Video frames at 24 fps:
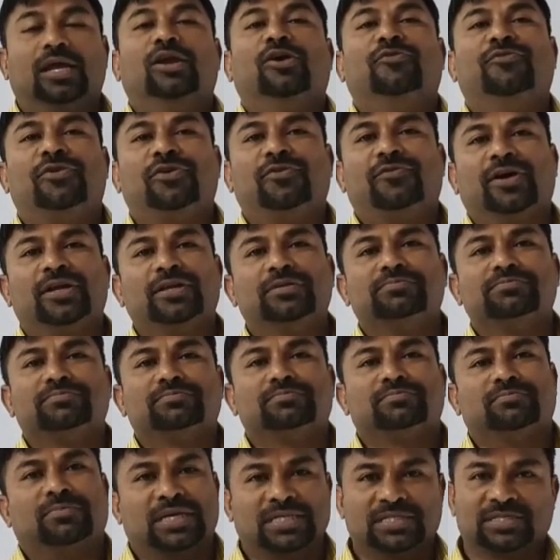Hello
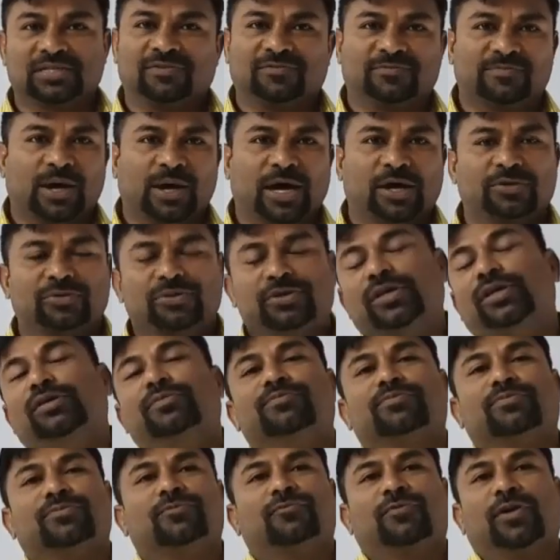everyone, myself Maruti,
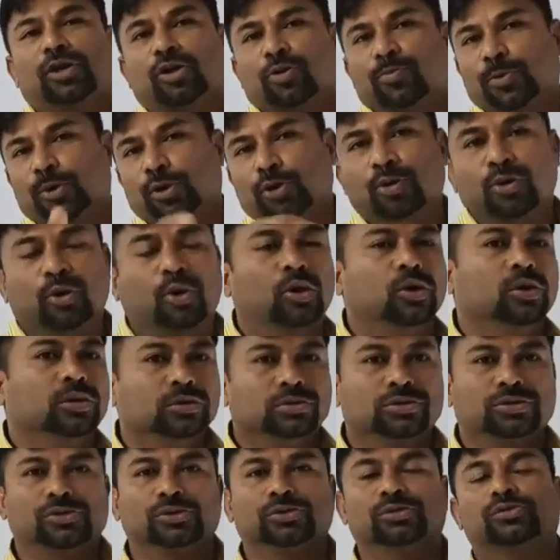welcoming you all
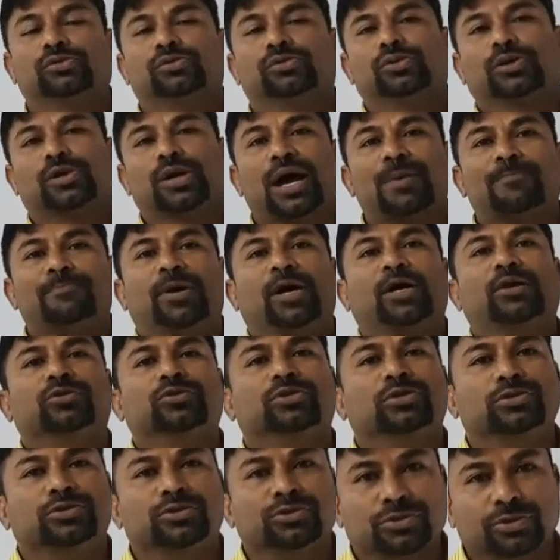to Ram
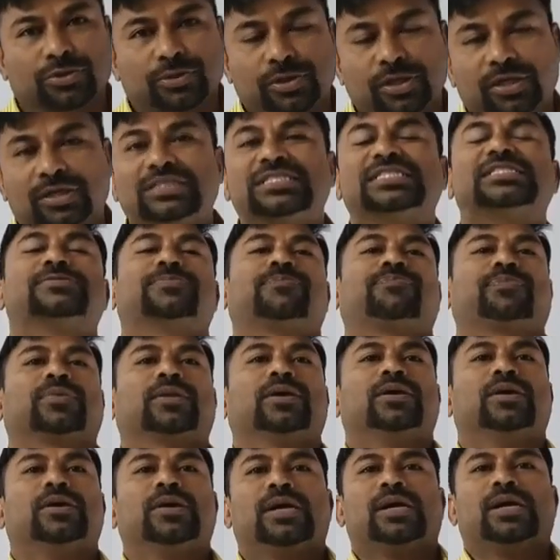Maruti Tutorials.
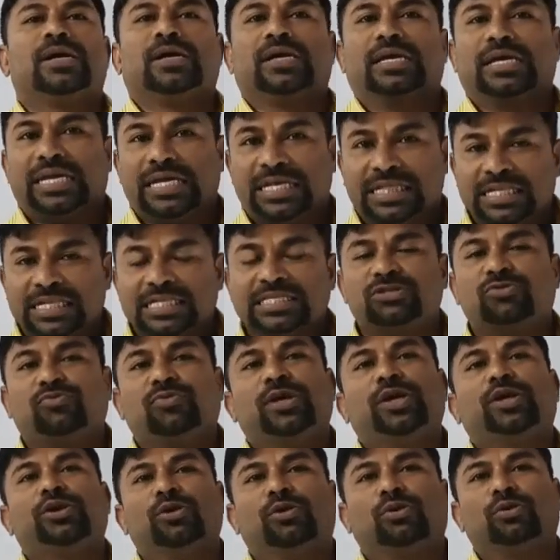In this
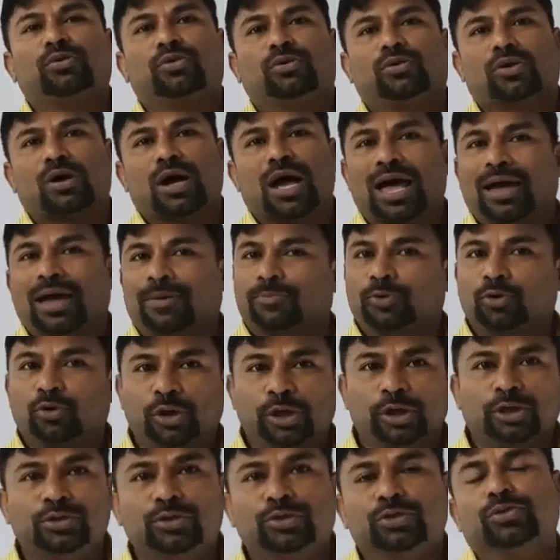video, I am
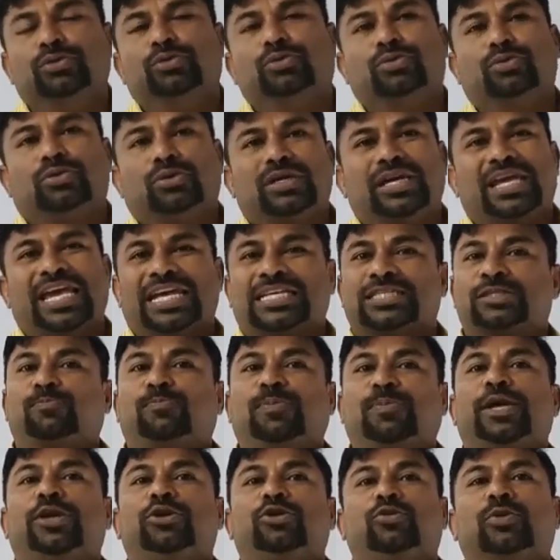going to
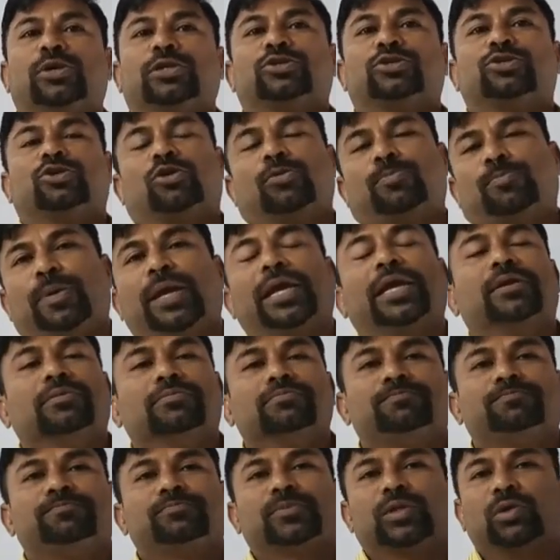explain you a topic
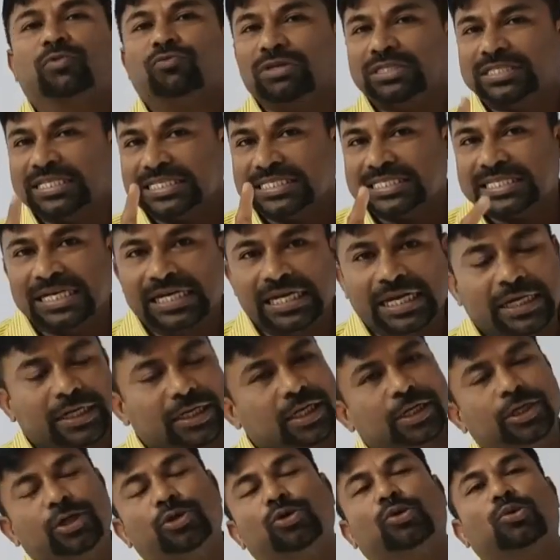which is
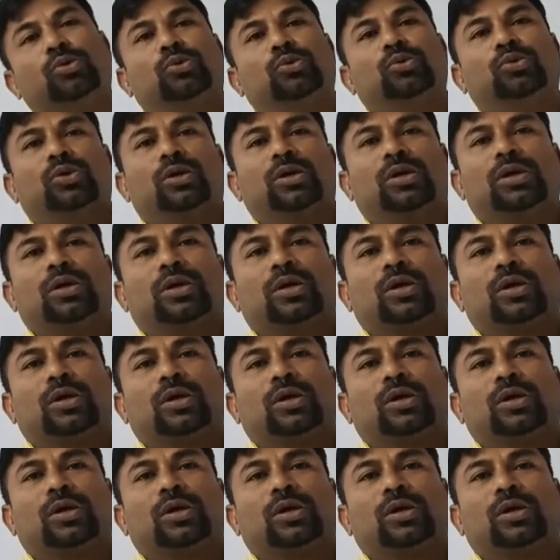related to